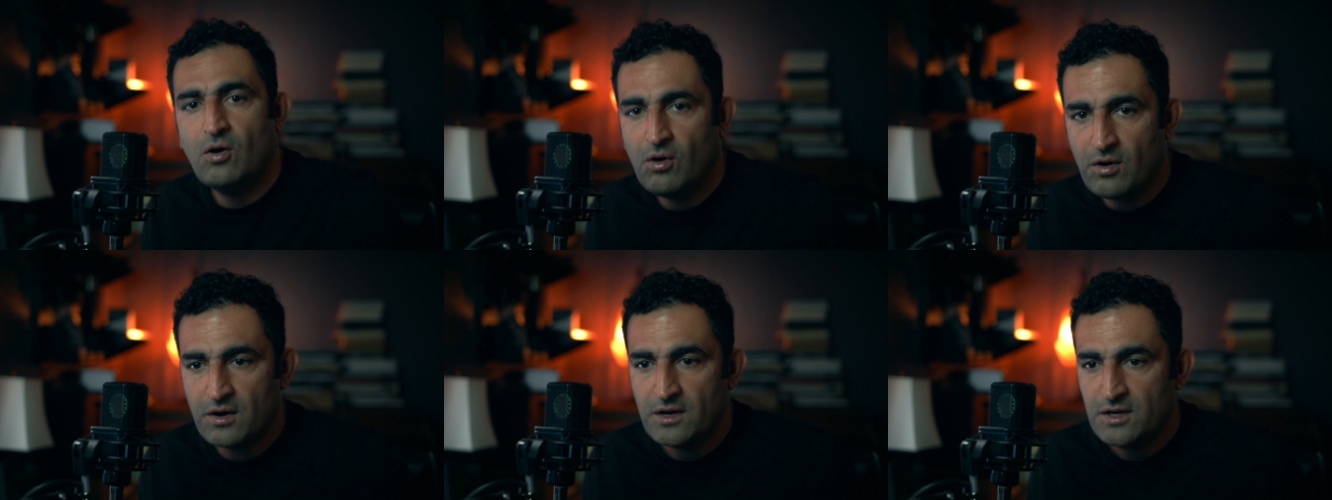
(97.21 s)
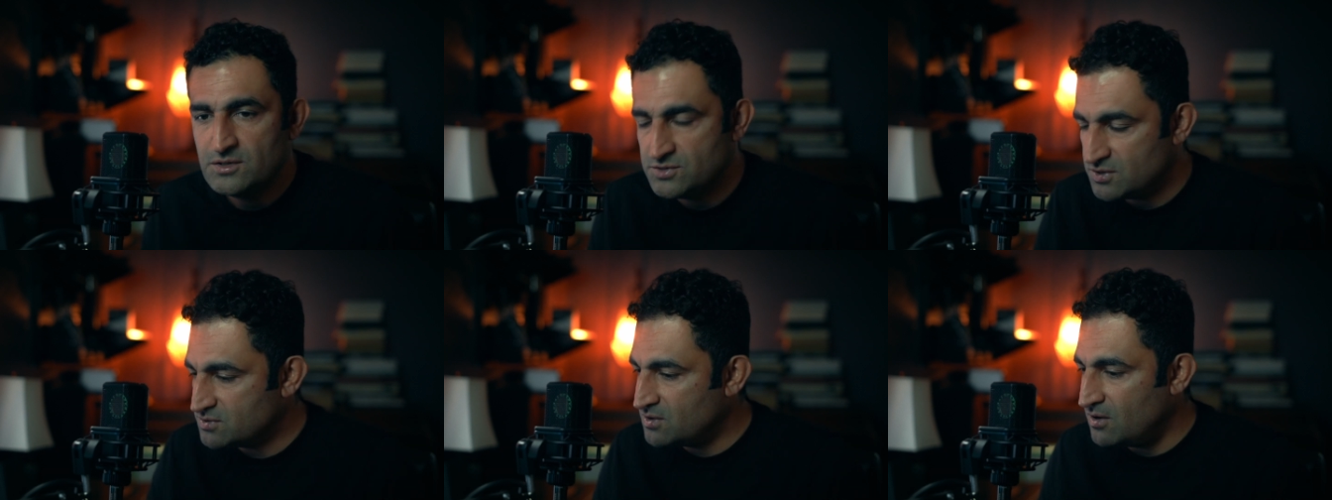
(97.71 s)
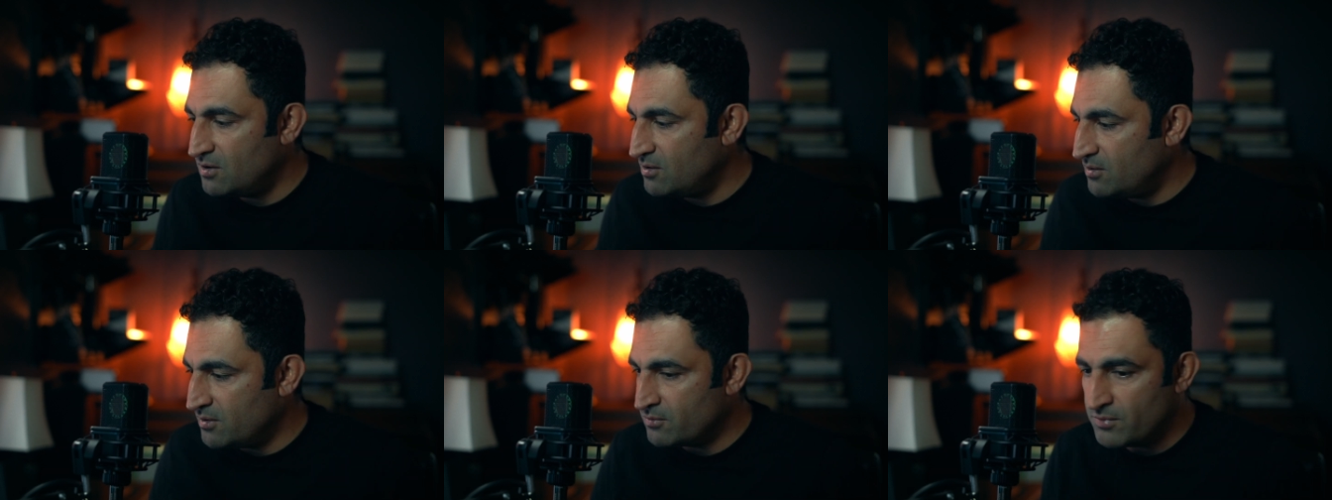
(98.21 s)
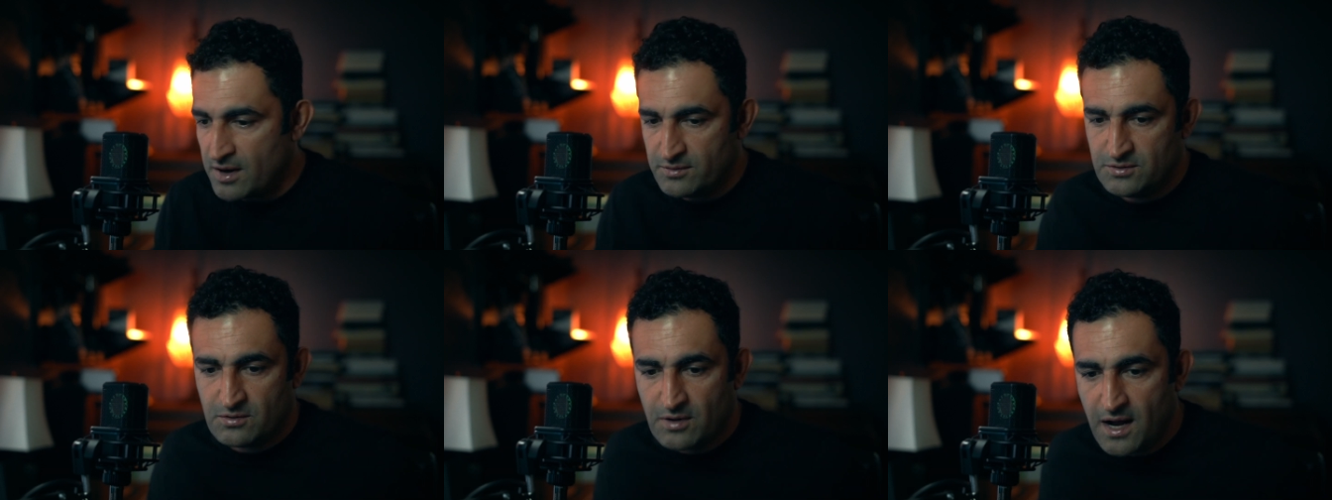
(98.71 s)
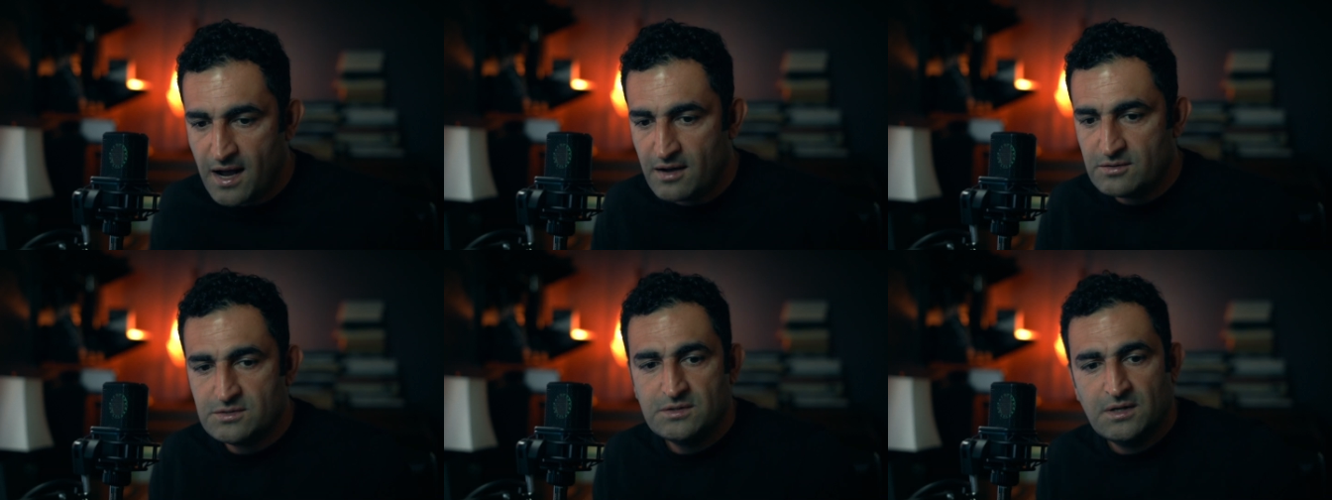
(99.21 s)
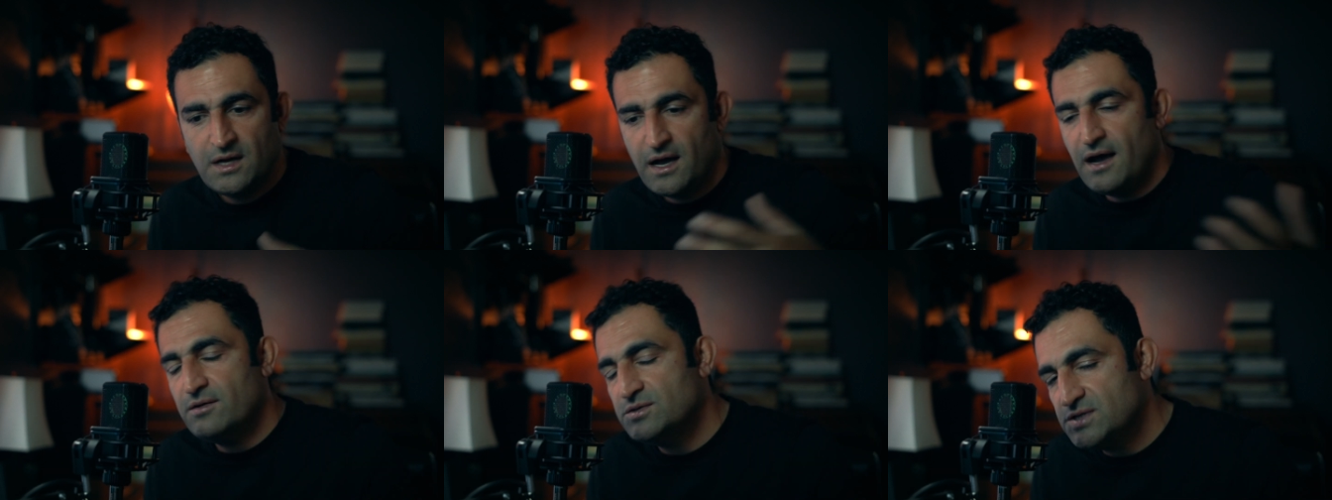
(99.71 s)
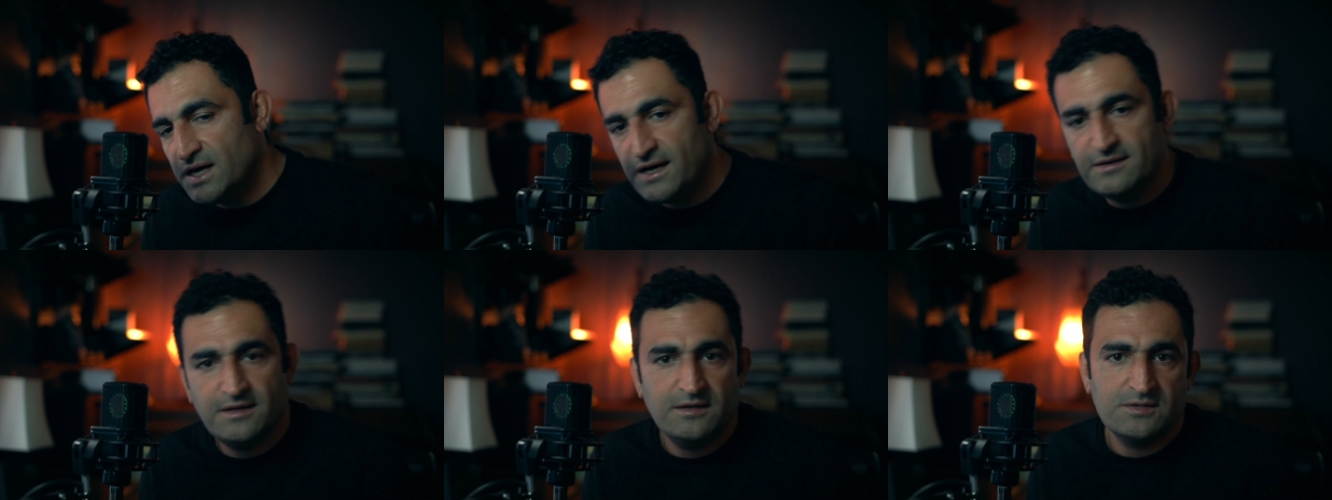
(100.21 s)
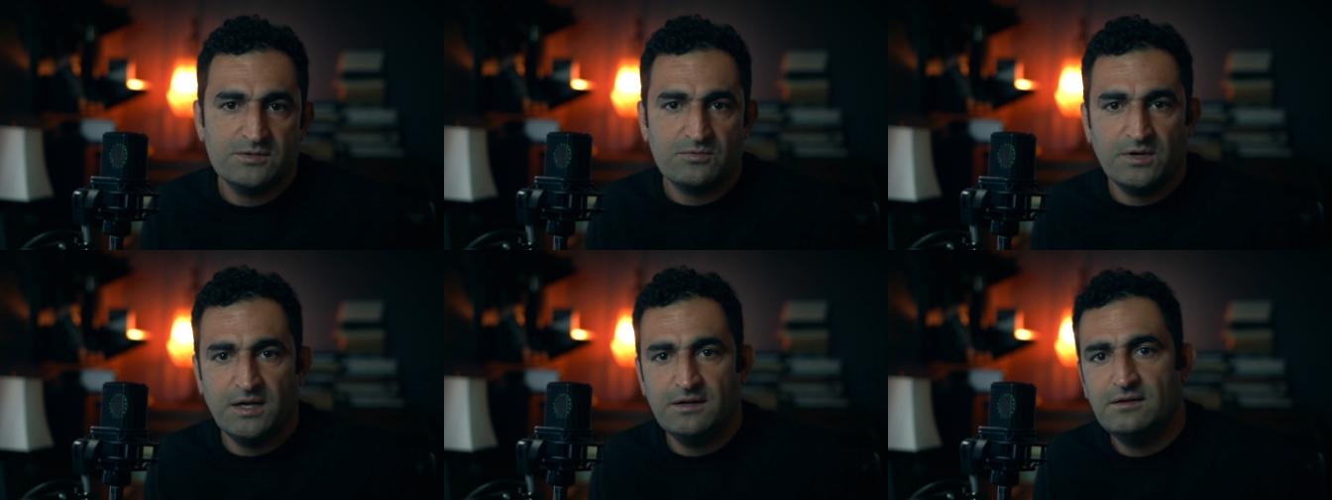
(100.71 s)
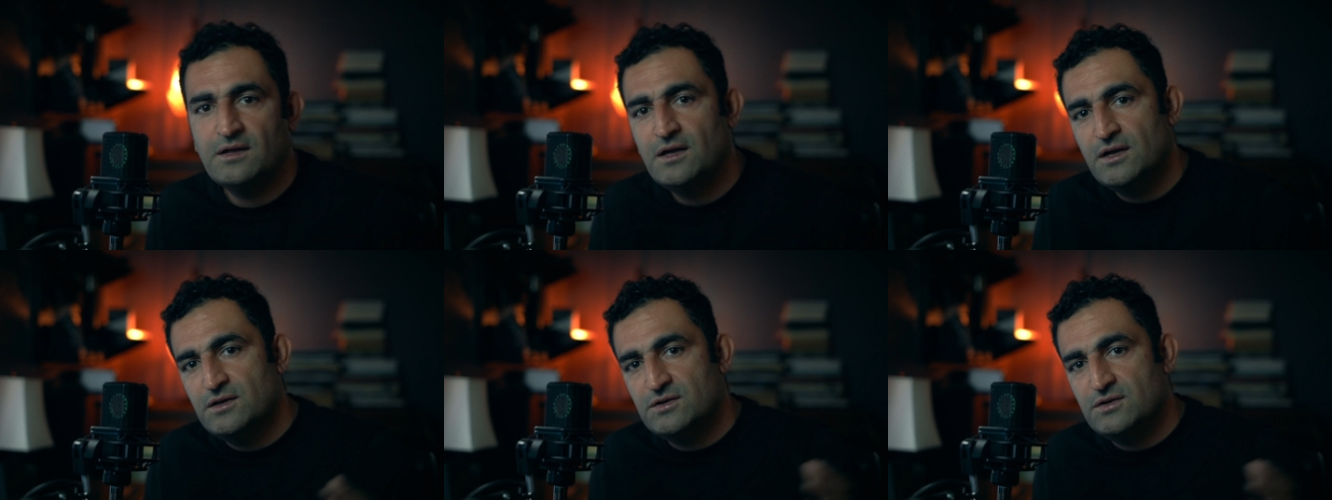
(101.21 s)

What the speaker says: Or just go around your house, outside in the street,